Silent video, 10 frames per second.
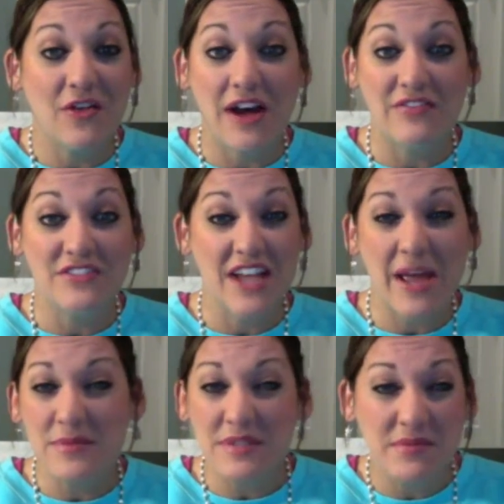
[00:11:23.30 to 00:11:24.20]

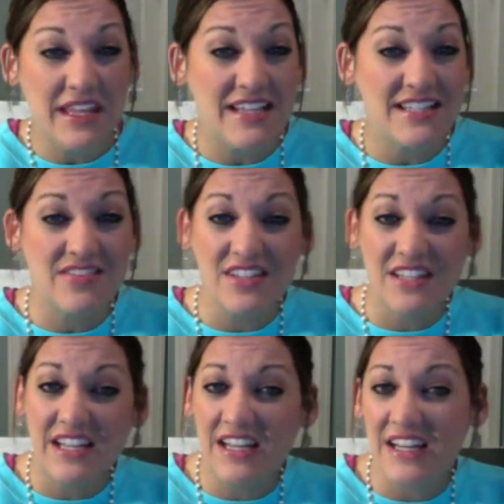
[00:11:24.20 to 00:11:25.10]
typed some things, I've
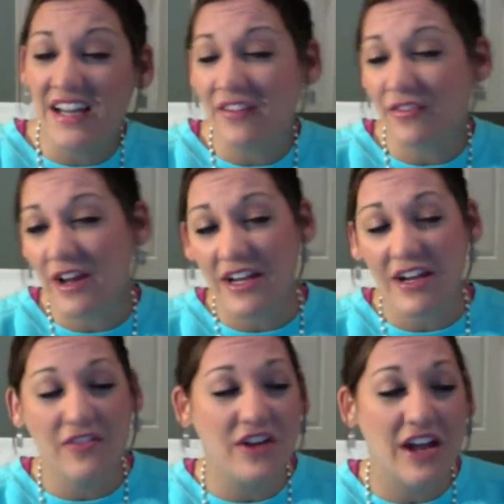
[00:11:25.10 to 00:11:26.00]
deleted it, I've read it
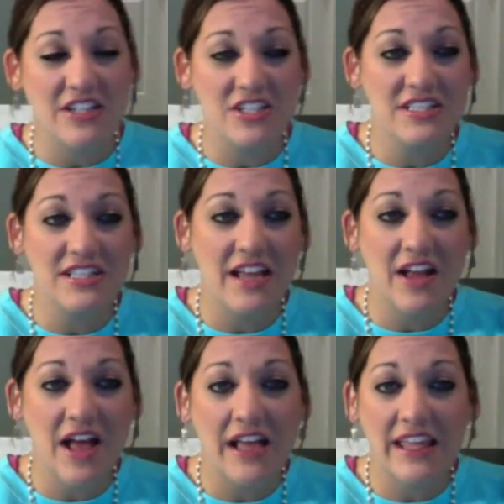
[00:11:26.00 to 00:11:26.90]
over. I
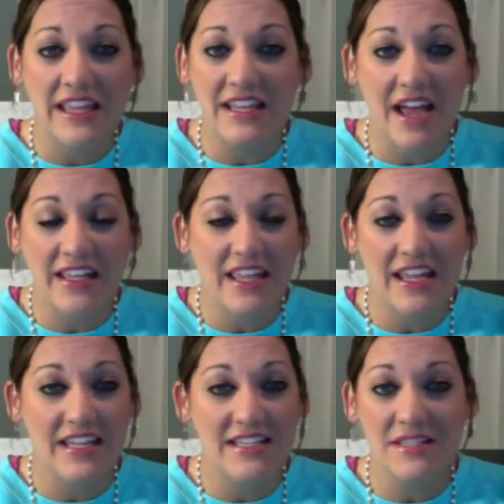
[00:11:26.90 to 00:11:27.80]
can't
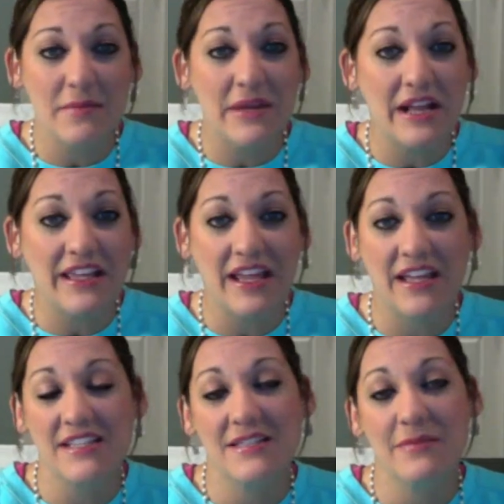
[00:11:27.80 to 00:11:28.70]
hit submit. I can't
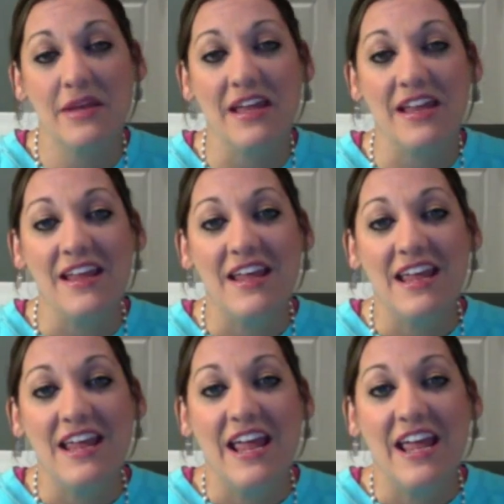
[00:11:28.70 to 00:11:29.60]
hit submit.
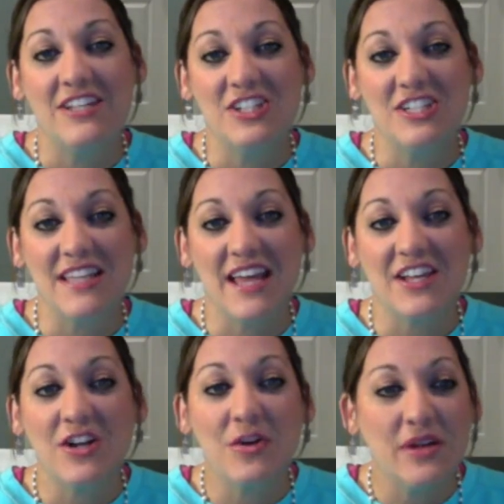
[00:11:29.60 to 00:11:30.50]
And she said,
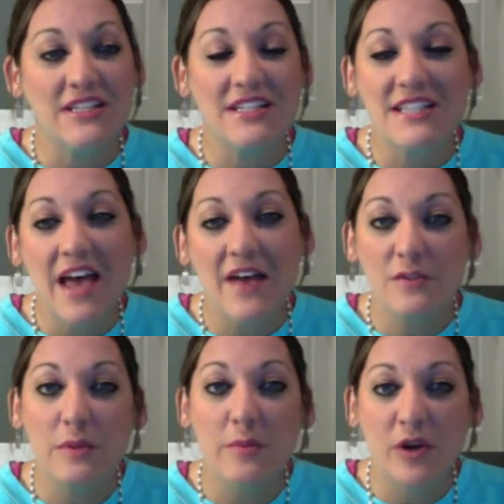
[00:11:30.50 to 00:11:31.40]
you know what? It doesn't have to
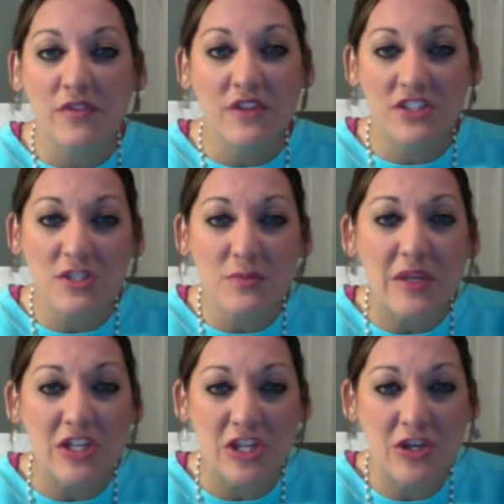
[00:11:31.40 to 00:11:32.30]
be perfect. Just be
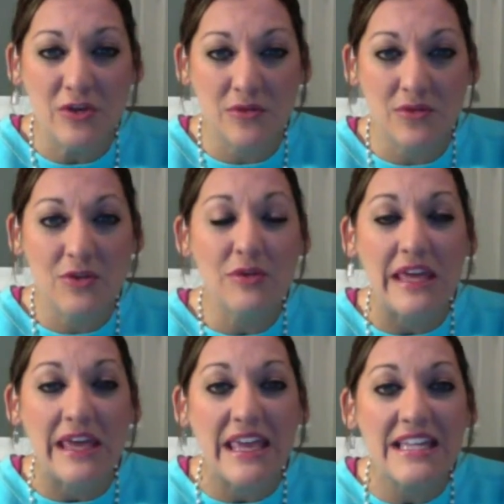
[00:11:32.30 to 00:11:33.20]
you. You
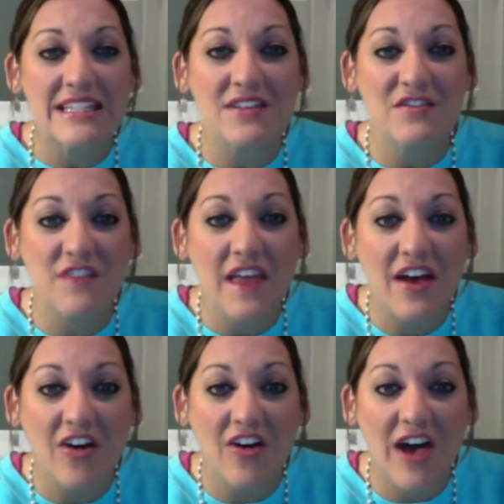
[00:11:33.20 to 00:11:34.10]
can't
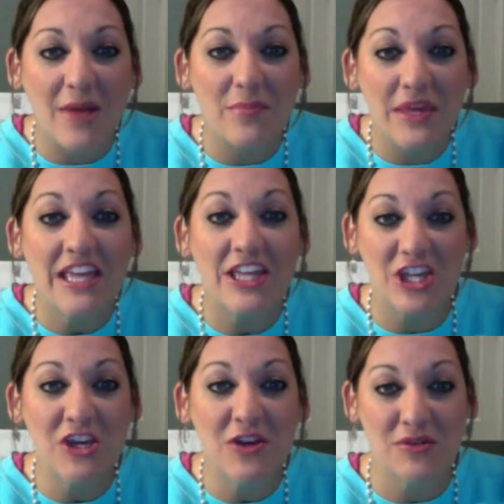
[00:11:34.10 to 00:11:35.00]
fail at being
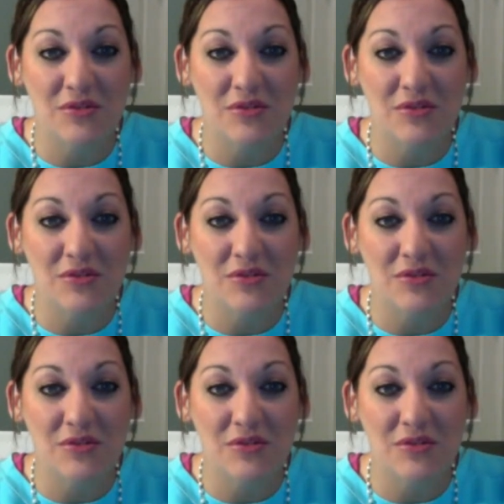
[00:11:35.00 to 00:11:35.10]
you.